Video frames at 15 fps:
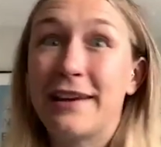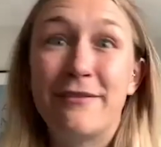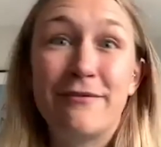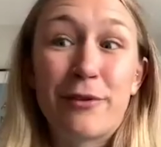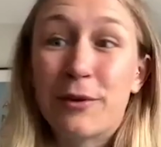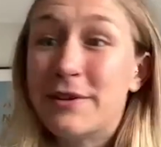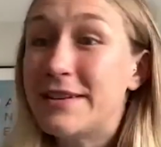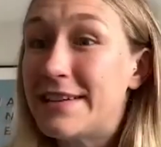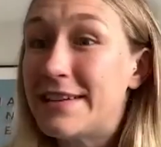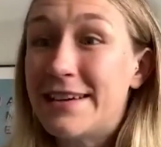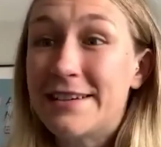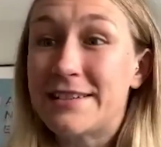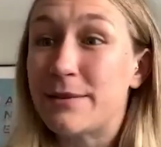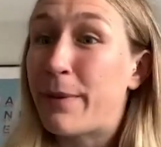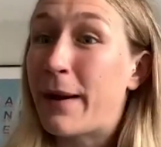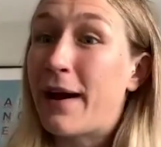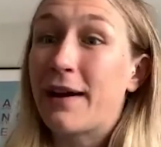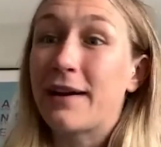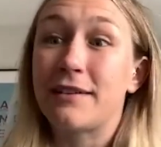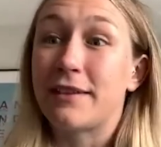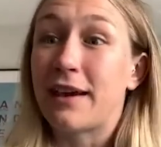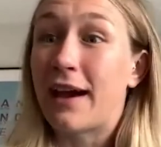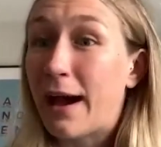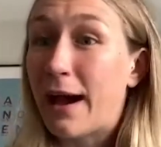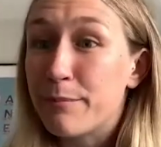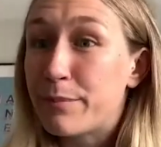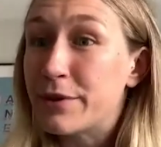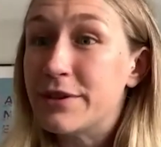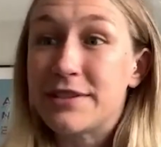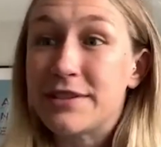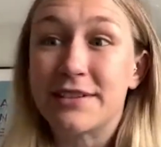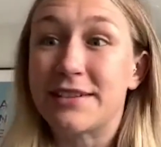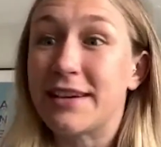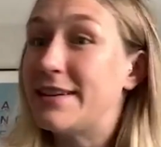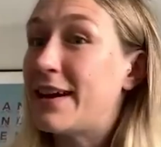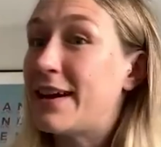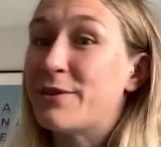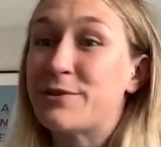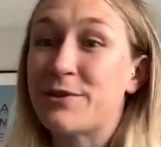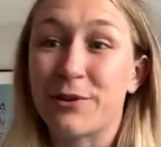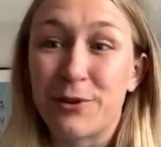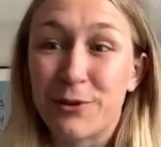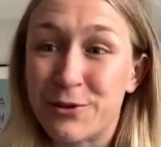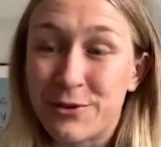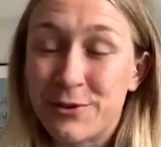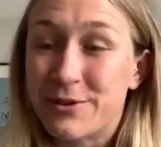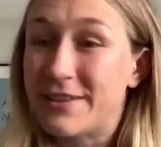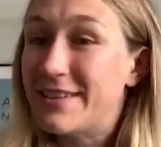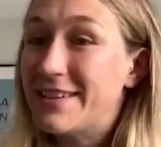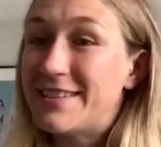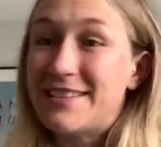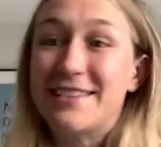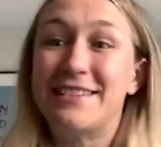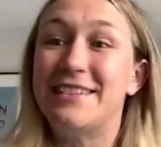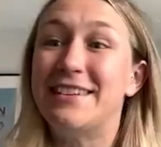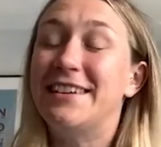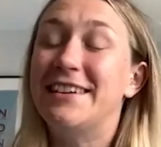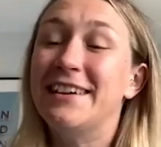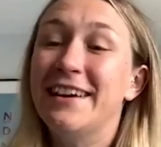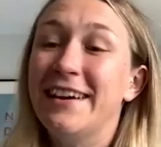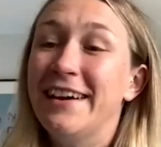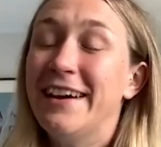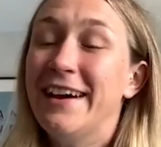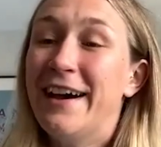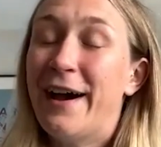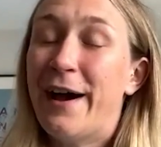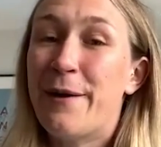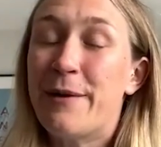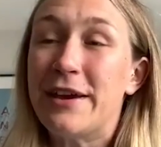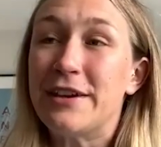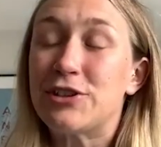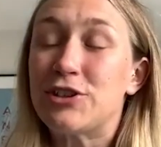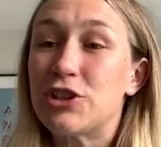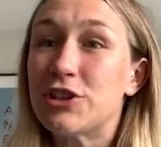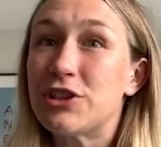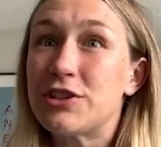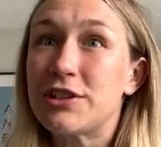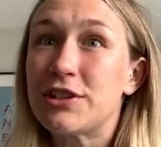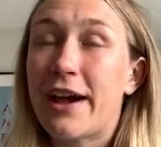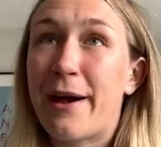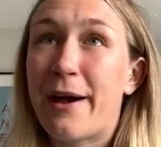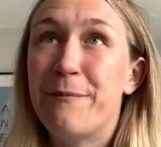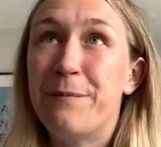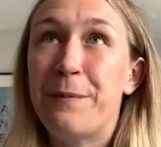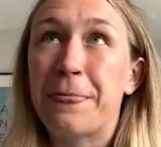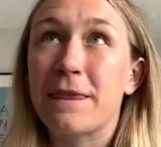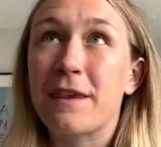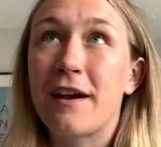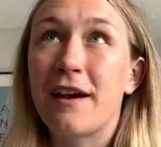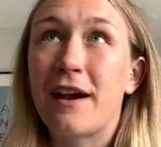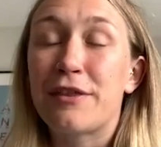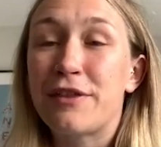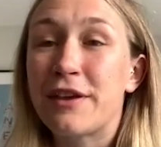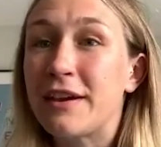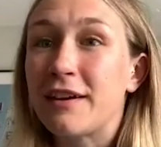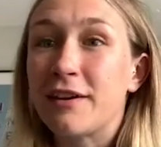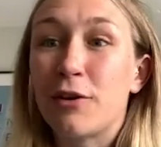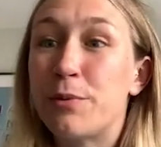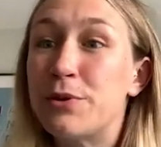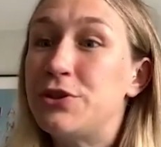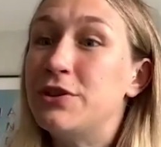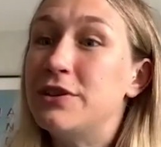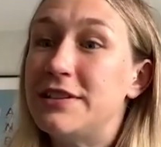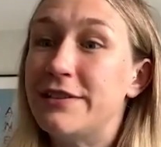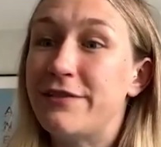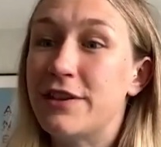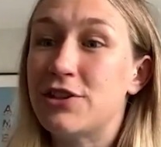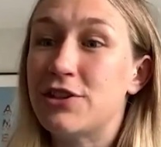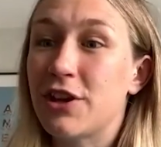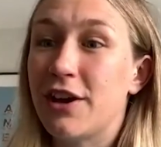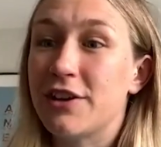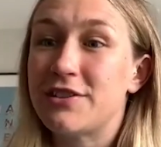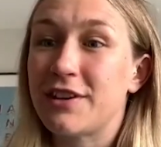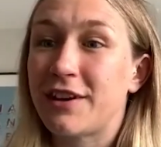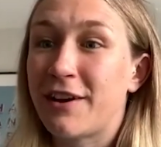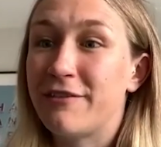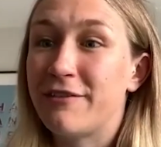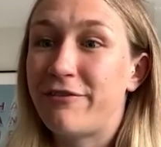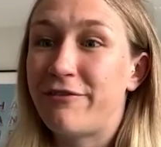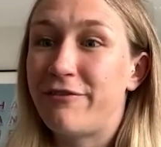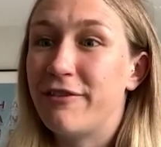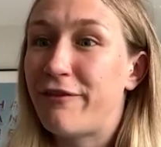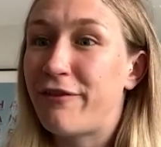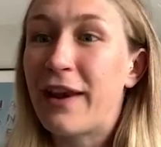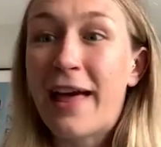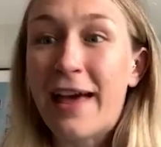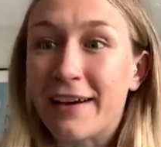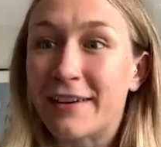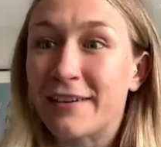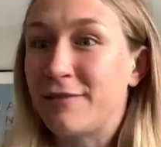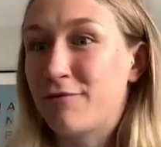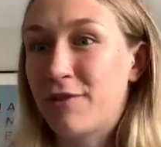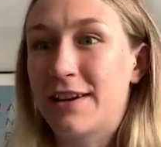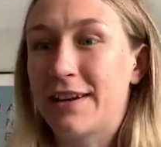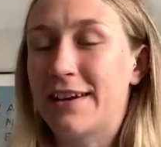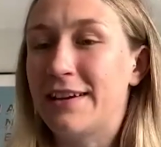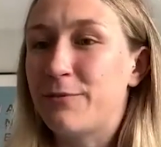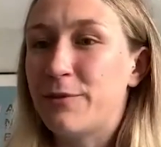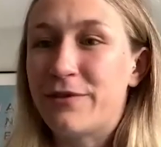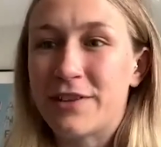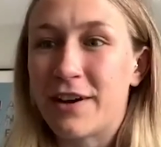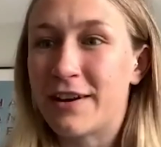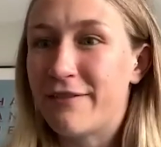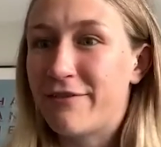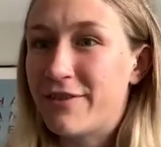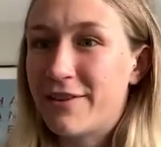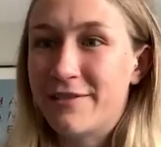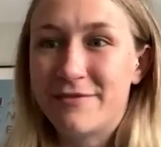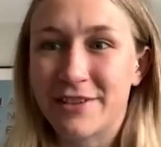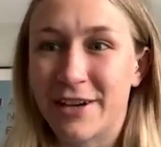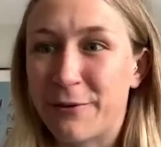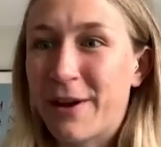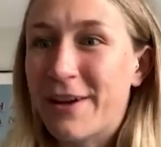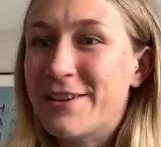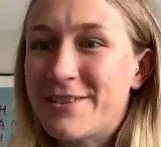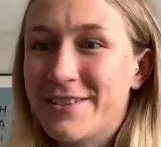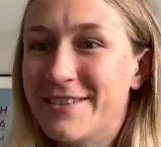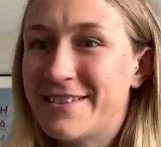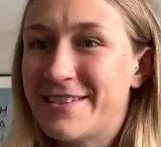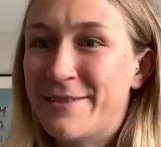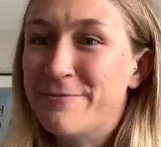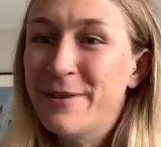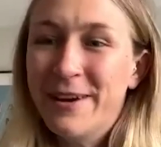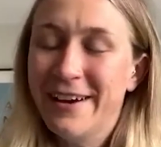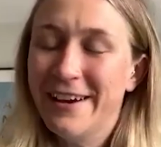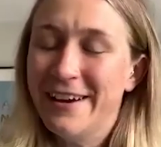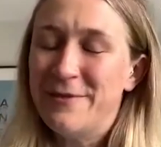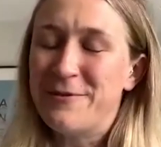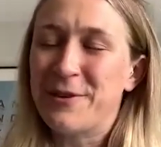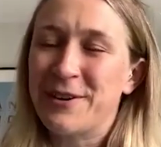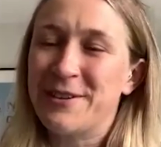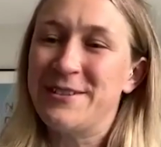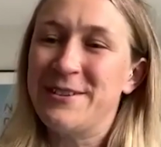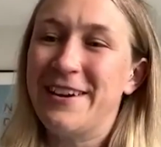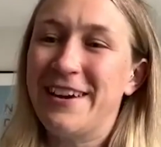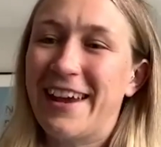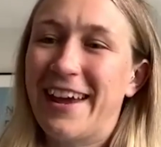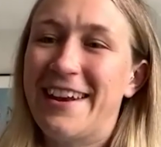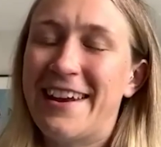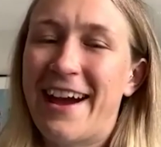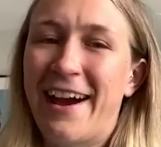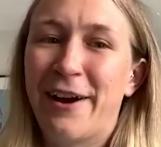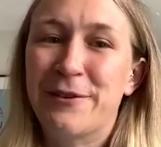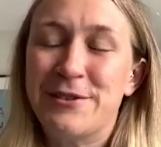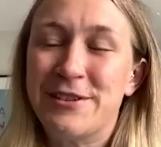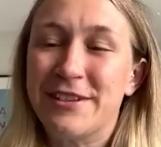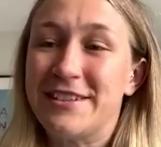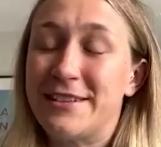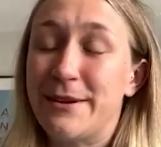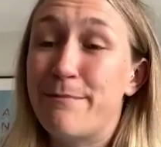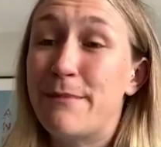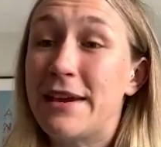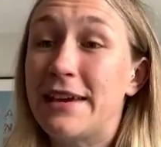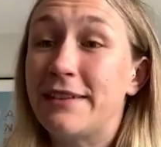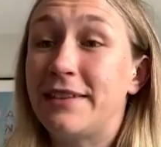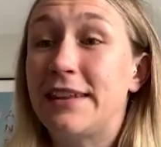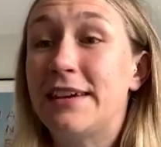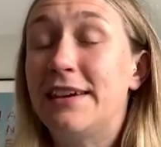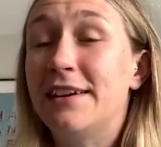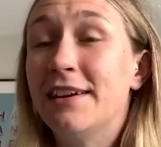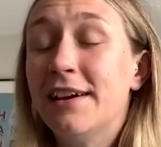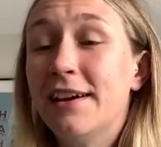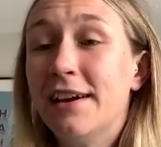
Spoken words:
in volunteers to pack the hampers to send out to the hostels in the city. It's just, I think, an opportunity for the church to kind of flex, really. We've done it for generations, and we've got to do it again now, just to meet the